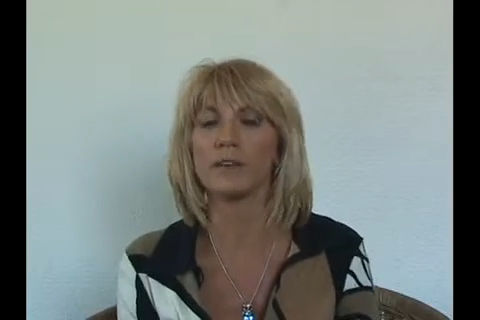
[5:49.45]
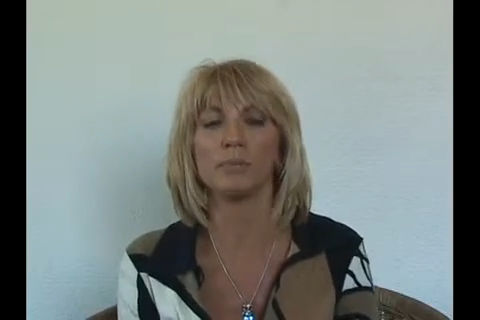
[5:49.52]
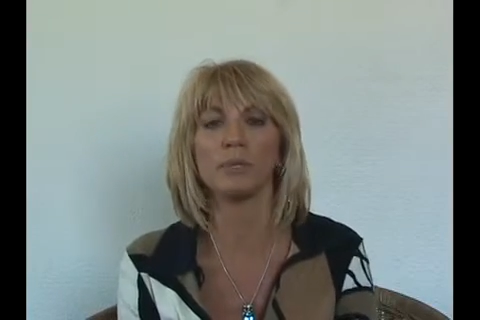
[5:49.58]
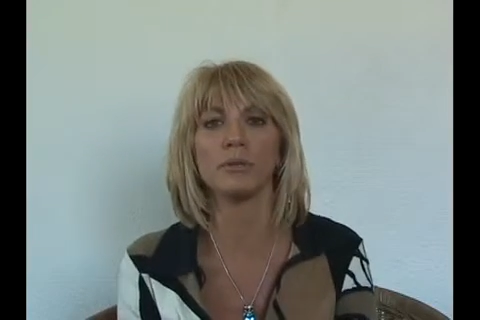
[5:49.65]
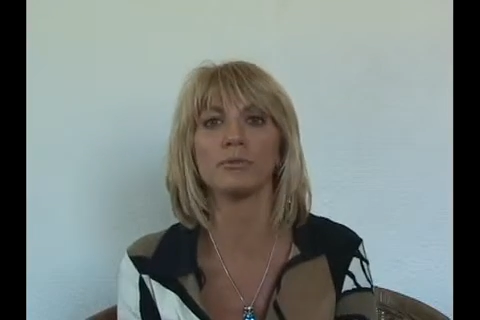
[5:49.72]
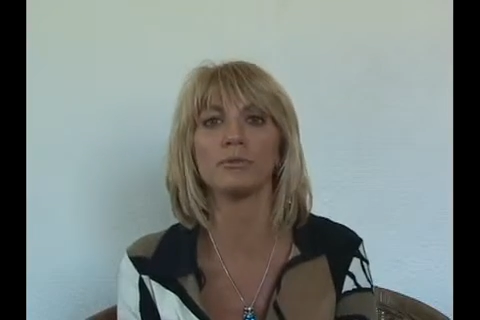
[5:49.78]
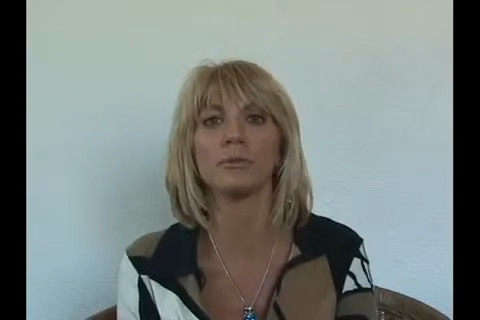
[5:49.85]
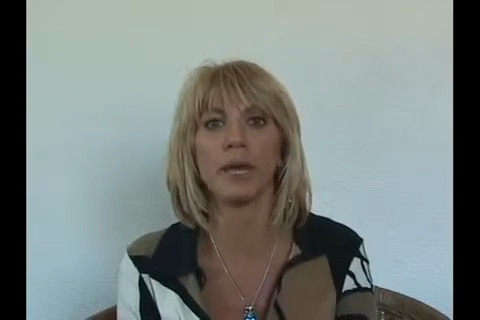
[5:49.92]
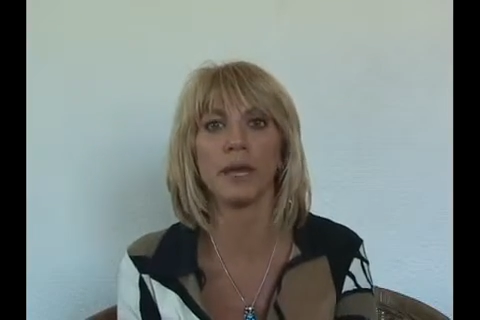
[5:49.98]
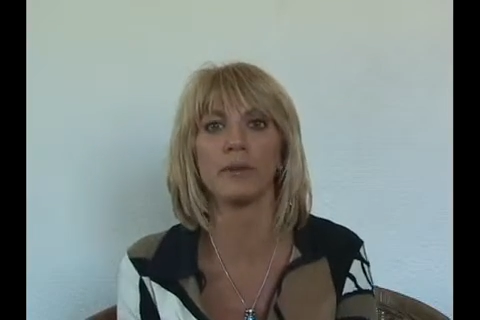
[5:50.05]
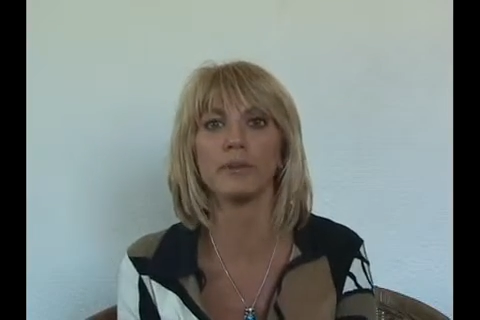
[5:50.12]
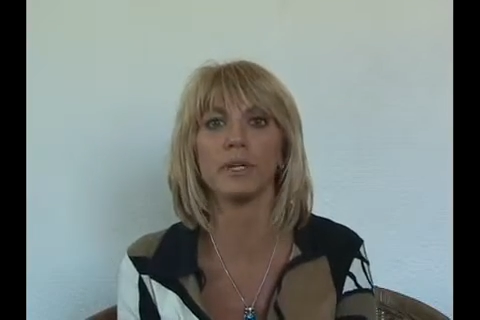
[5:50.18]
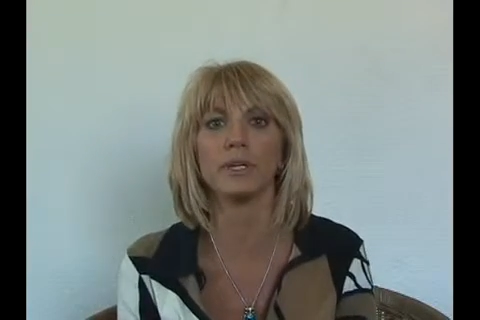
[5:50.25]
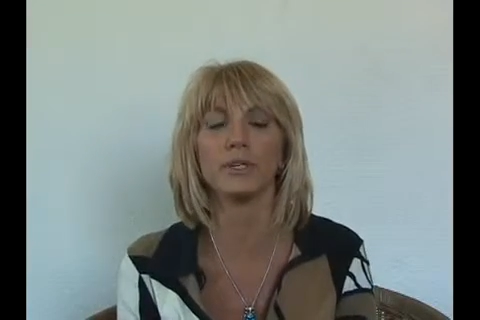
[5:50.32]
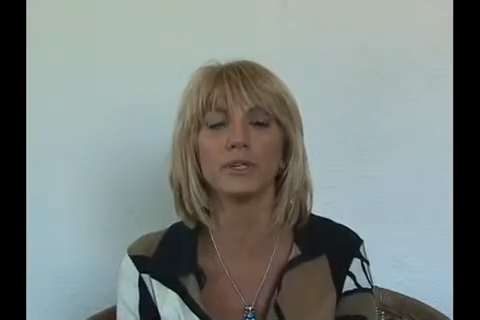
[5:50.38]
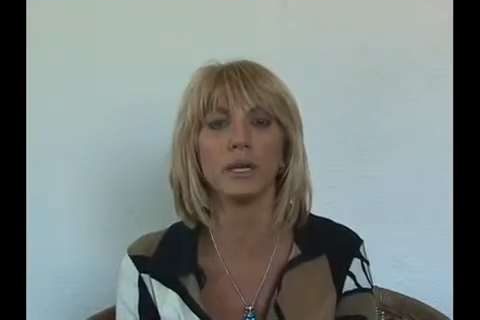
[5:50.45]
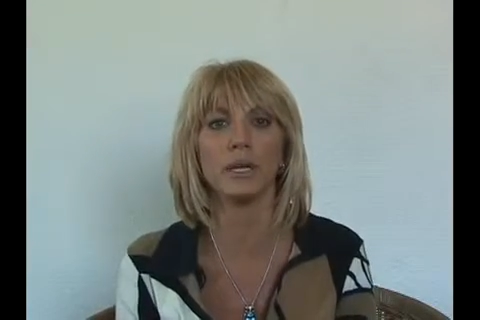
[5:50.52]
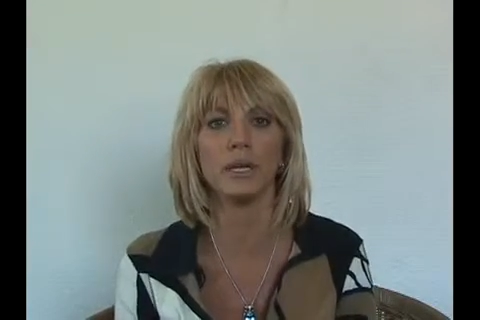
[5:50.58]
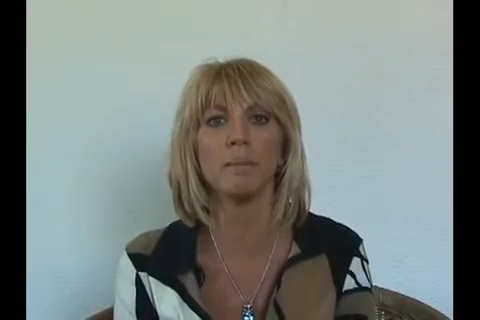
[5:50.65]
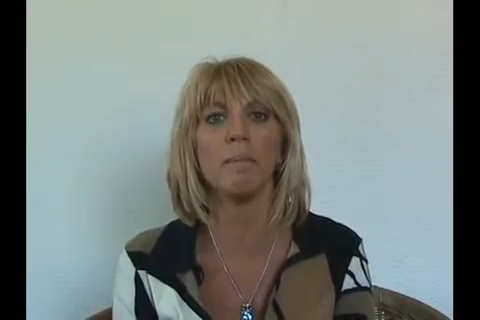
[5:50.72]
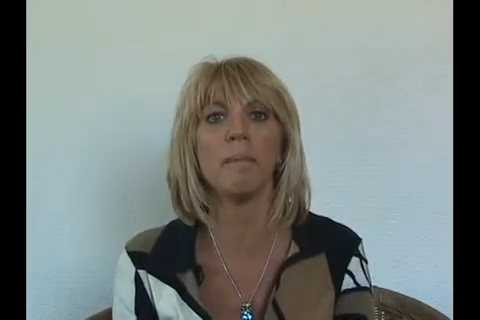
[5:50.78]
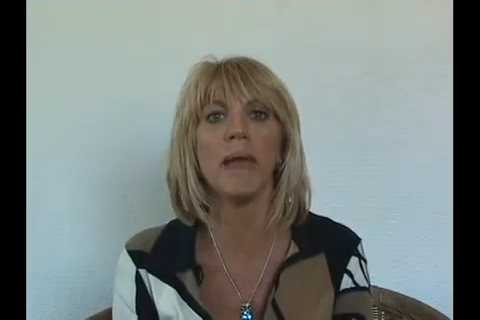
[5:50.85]
have been ravaged.
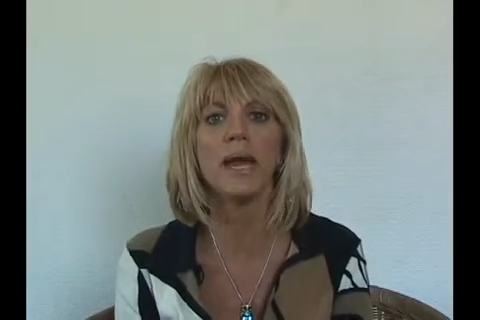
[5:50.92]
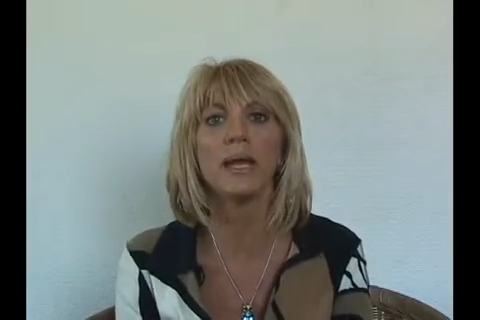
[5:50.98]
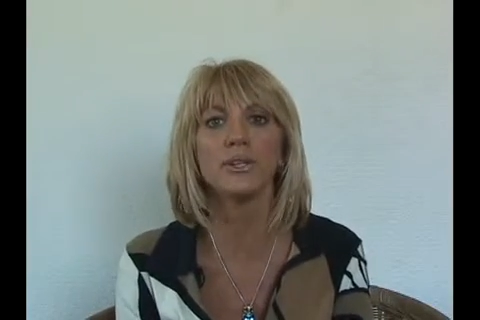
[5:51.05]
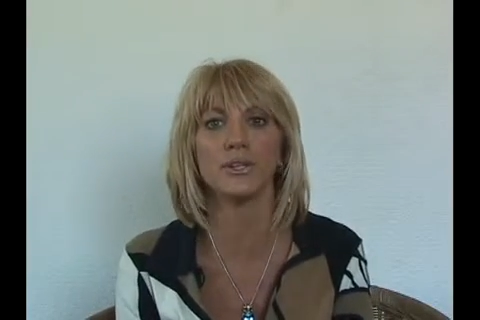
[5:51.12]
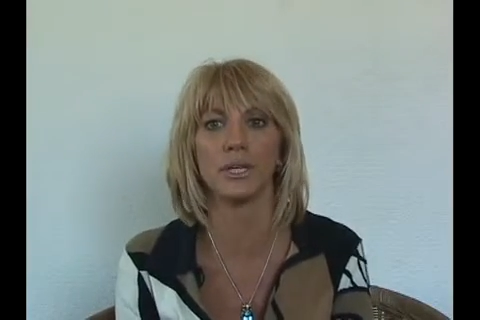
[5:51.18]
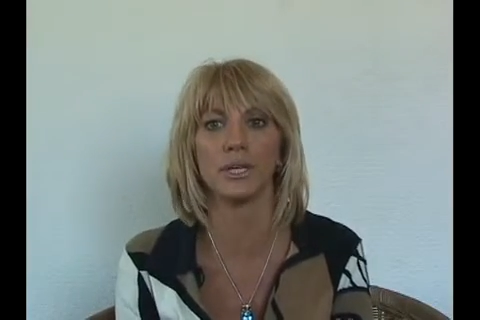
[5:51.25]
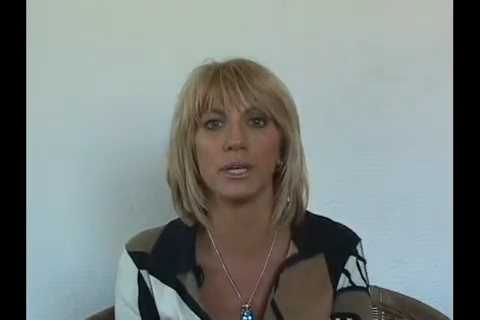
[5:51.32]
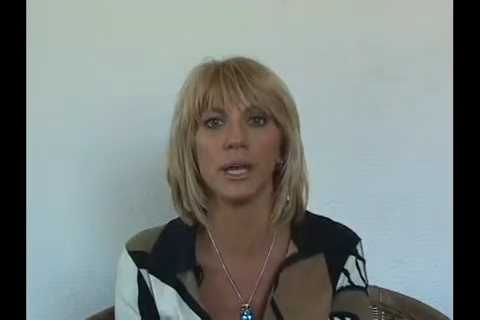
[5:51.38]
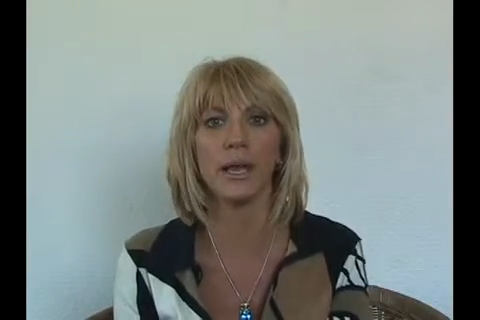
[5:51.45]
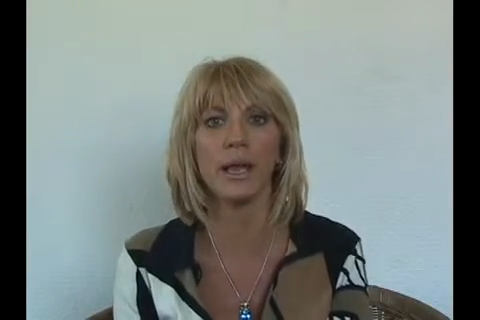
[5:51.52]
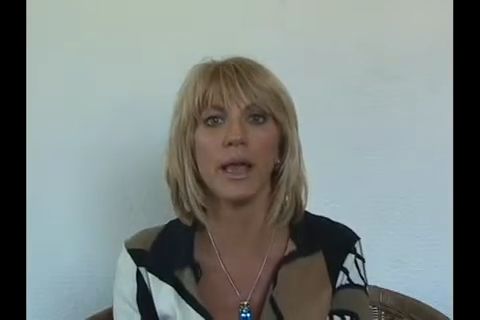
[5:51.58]
Imagine